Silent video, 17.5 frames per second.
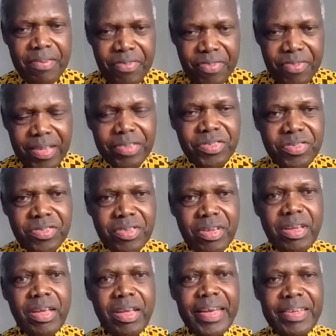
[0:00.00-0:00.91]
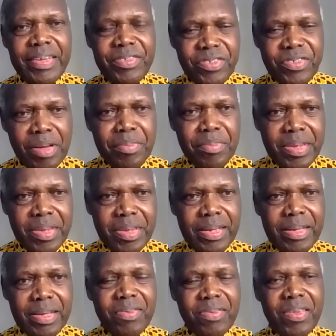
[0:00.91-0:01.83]
This is
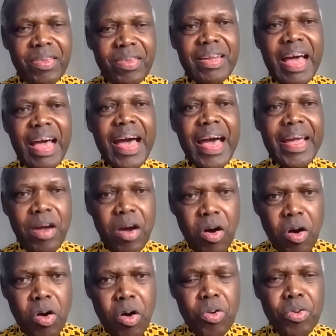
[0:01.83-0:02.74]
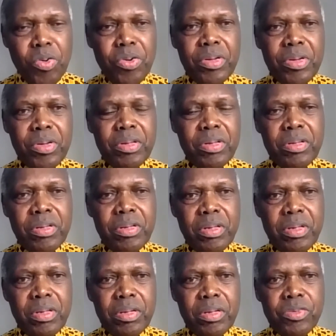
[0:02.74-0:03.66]
something that I owe
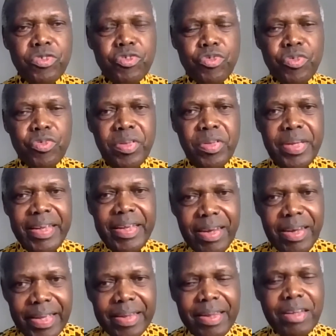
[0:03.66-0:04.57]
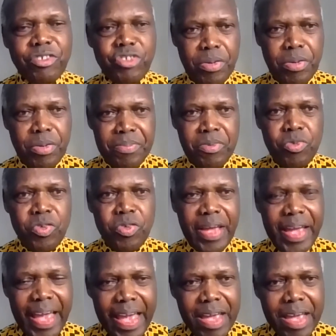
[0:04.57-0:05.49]
to the leadership, to
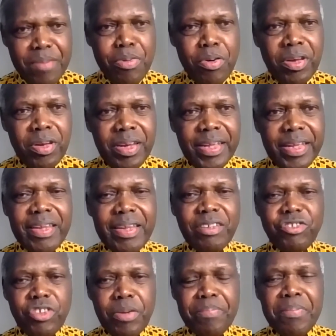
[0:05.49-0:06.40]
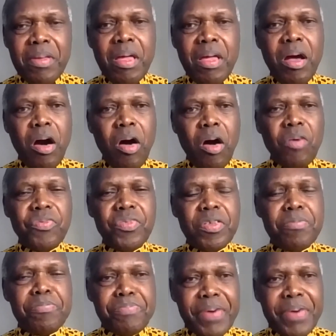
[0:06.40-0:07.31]
the able leadership
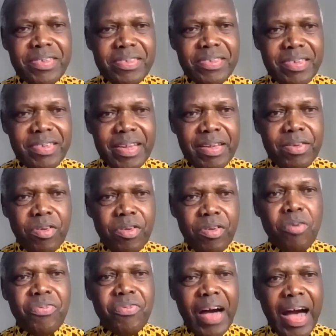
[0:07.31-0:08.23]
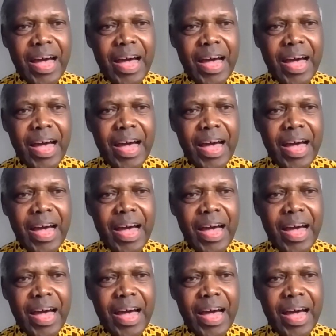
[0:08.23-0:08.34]
of the president of